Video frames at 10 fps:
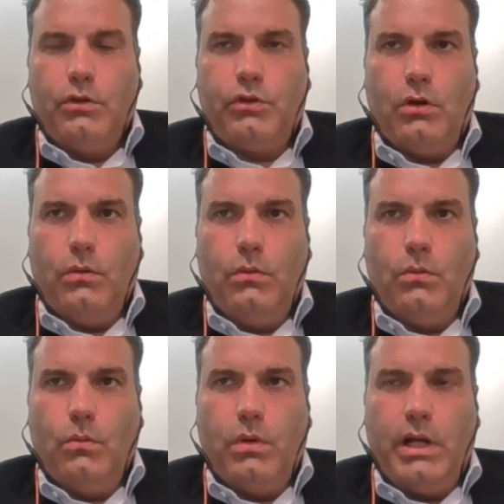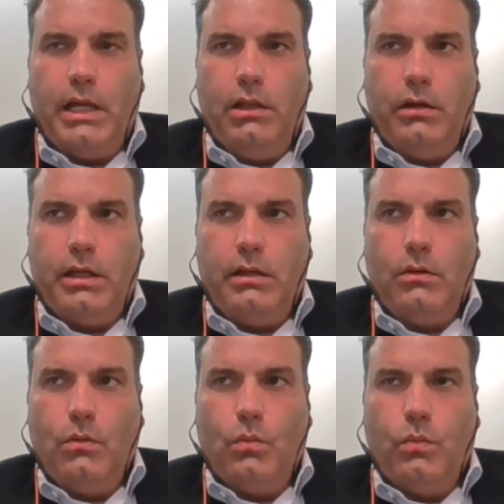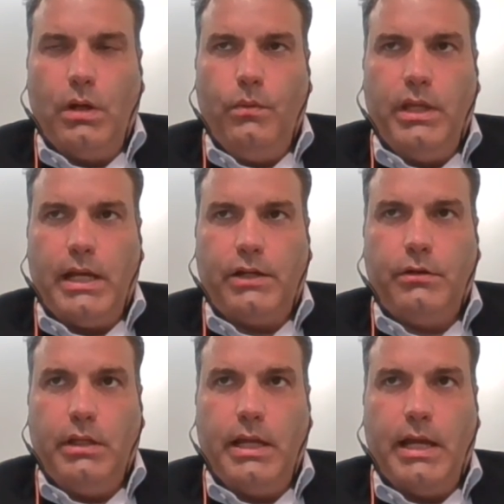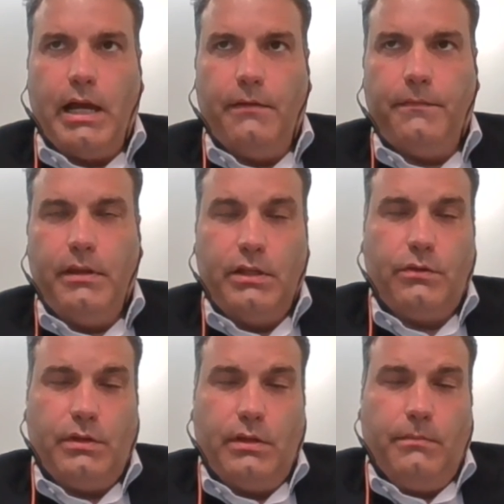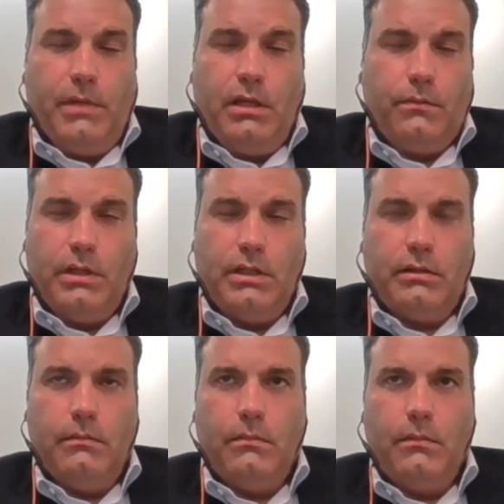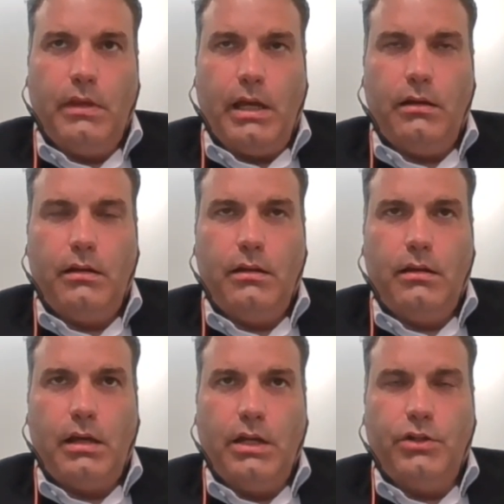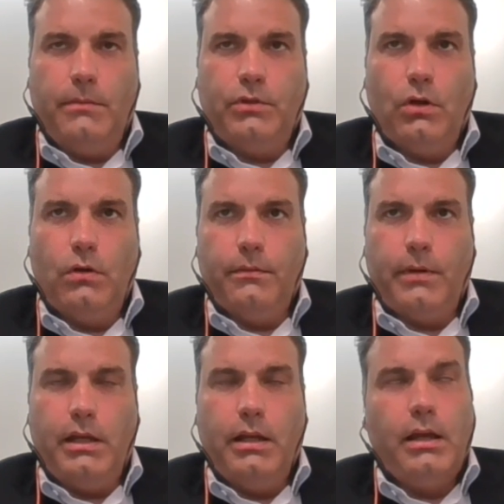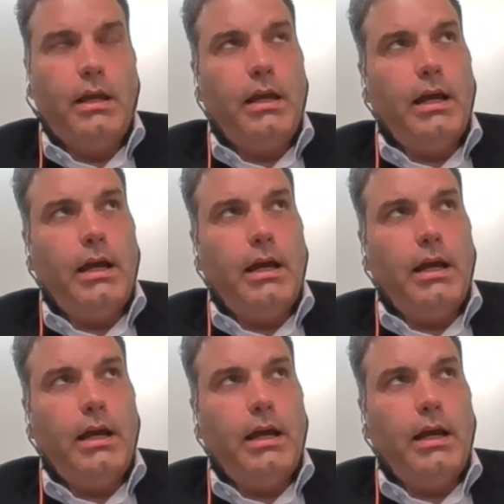So when I look at what we actually have, and this was the main reason that I jumped over, right?